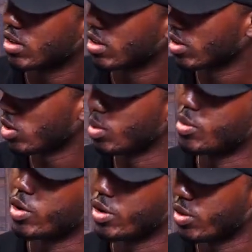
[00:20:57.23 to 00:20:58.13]
some people
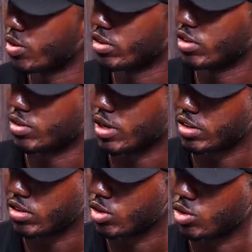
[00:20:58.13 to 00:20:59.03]
are already creating it right
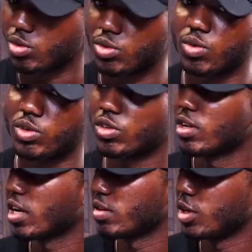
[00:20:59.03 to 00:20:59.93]
here too. So just
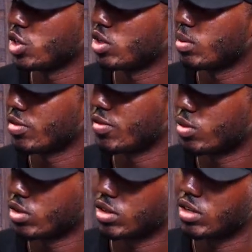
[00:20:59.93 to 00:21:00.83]
like I mentioned, I'm a
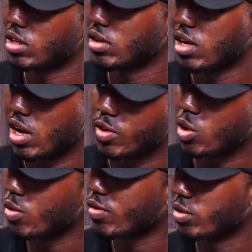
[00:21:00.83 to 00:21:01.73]
founder, I have a
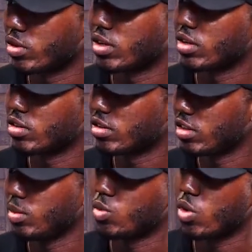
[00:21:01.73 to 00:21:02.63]
co-founder's
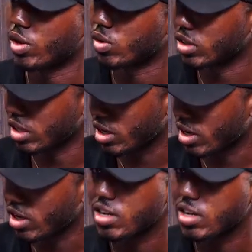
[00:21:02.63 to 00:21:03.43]
team working on an AI,